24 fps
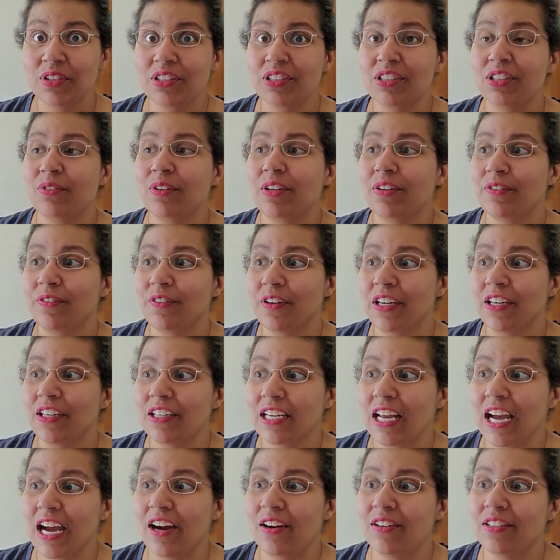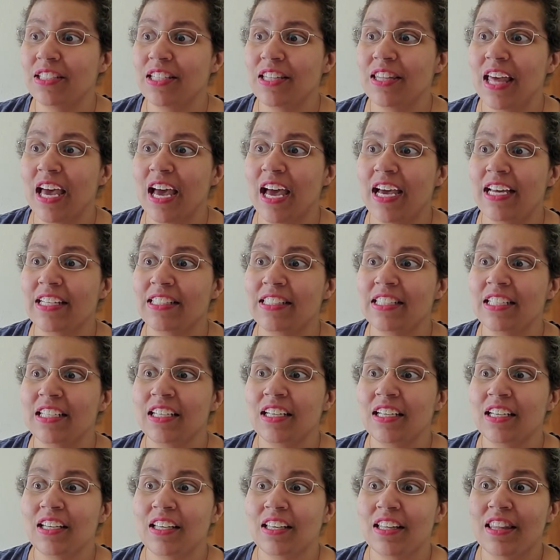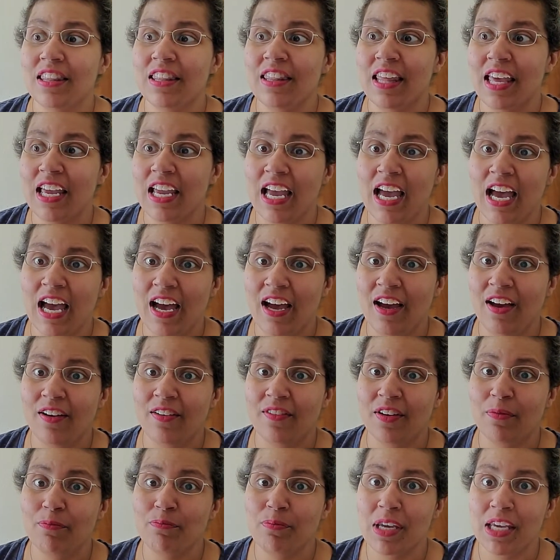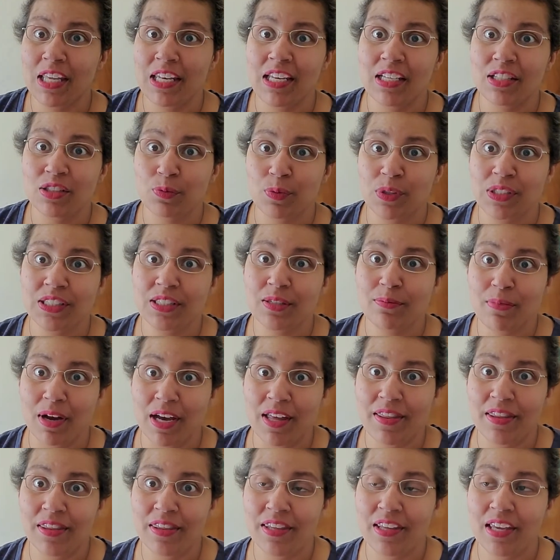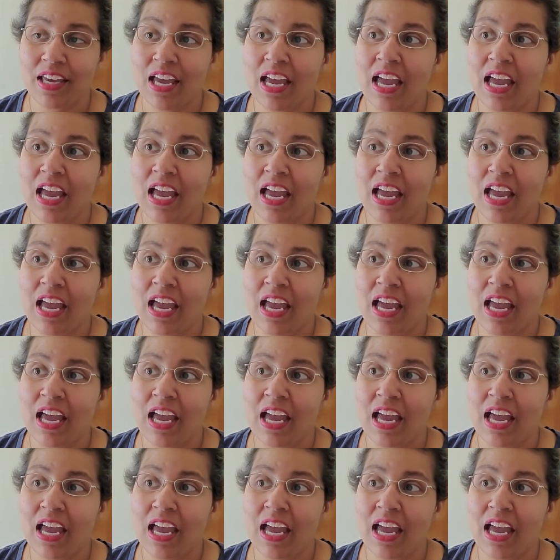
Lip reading: So we figured out that They have meetings once a month.